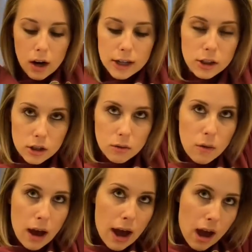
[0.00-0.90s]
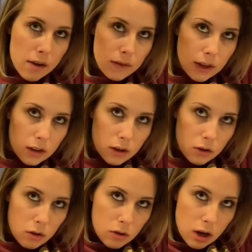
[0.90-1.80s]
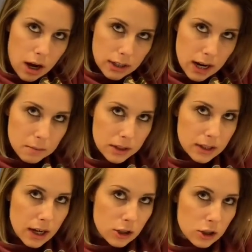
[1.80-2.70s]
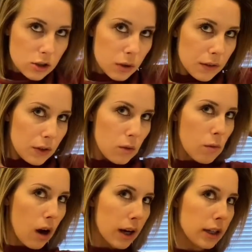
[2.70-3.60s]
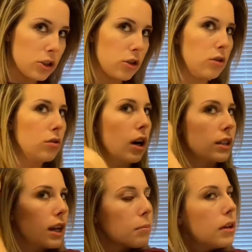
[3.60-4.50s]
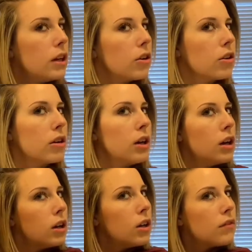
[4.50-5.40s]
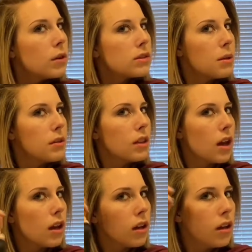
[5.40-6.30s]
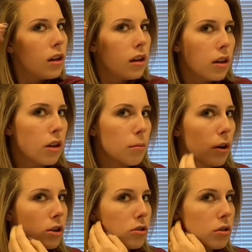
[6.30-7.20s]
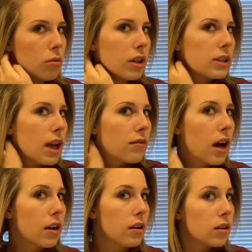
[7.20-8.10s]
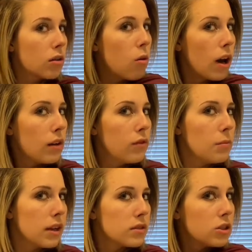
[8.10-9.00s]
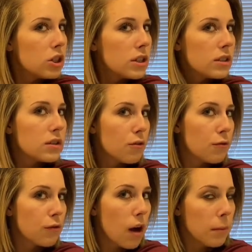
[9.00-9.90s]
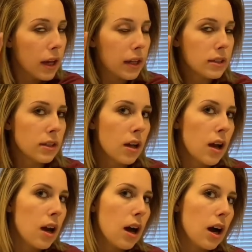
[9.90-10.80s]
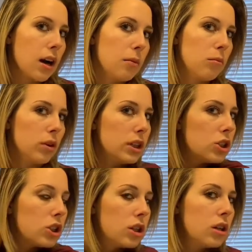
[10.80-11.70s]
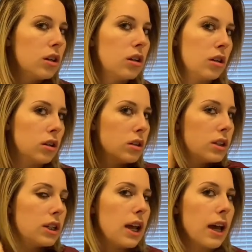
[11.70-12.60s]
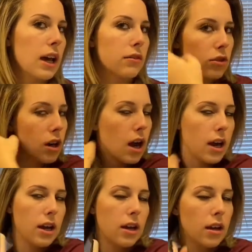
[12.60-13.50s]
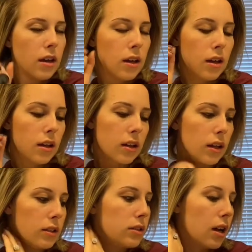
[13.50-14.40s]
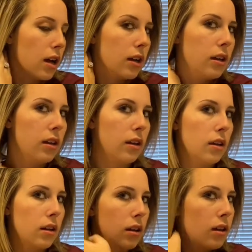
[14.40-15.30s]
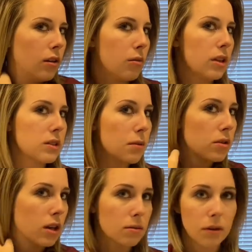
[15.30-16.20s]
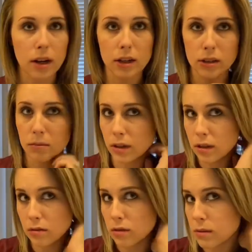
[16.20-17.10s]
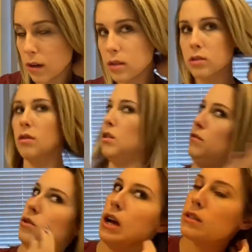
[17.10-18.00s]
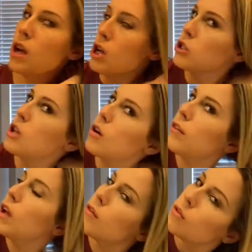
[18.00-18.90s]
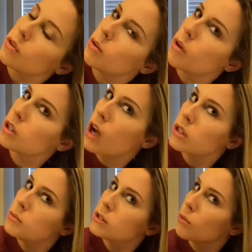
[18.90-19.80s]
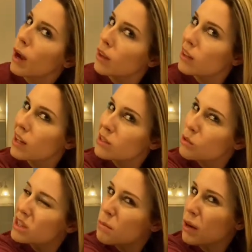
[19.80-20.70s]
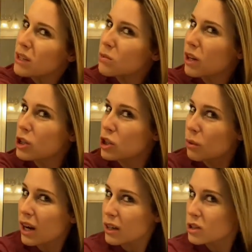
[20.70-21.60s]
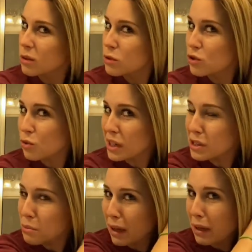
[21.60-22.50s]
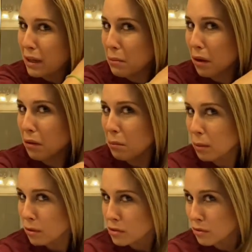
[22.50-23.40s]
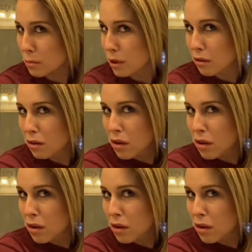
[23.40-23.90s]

I do have like a little contact me section to where if you wanted to contact me, or you know, if there was something that, you know, personally you wanted to say. I've gotten quite a few messages from it, which today after I get done with this Botox part, I actually plan to respond to all of you guys. So if you ever really want to talk to me directly, that's always the best way to do it. It actually comes straight to my email, my personal email.